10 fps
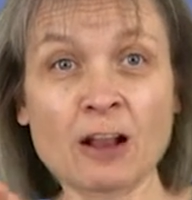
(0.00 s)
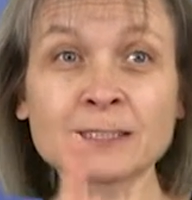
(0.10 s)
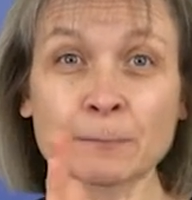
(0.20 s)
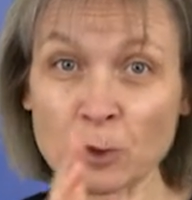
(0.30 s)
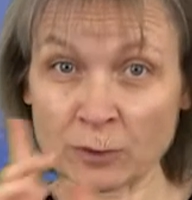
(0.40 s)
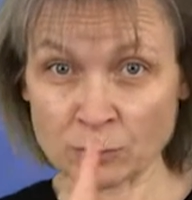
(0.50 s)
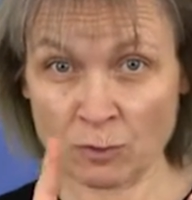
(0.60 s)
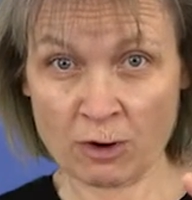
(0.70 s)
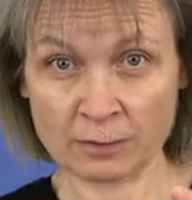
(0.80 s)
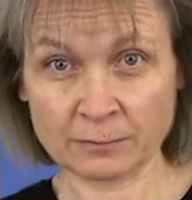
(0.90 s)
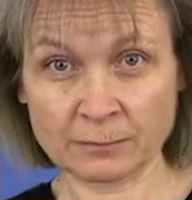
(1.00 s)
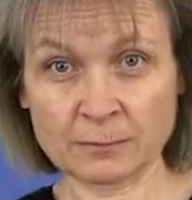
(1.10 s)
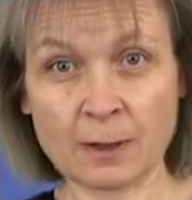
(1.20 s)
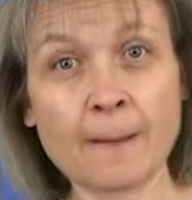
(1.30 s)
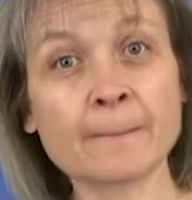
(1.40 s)
The third most
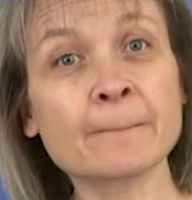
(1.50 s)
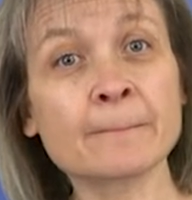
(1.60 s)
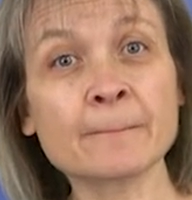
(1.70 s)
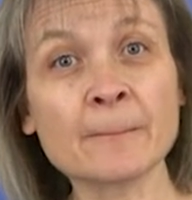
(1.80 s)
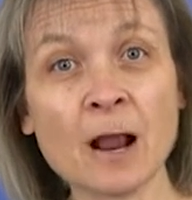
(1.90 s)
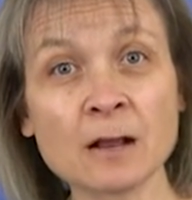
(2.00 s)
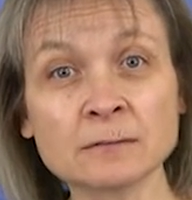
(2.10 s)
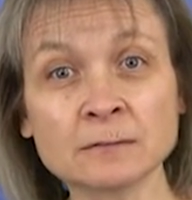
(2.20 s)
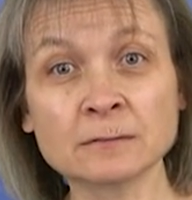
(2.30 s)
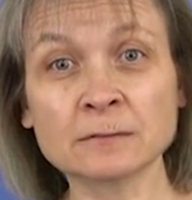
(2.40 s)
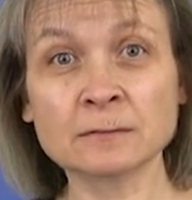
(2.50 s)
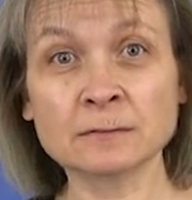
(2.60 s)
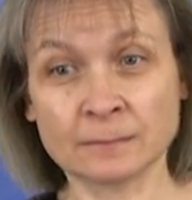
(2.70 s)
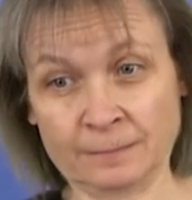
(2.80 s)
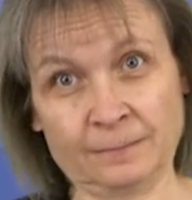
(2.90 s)
important group is bus
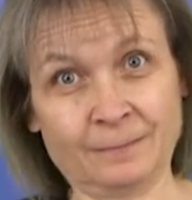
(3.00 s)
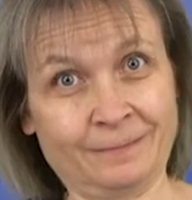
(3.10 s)
passengers.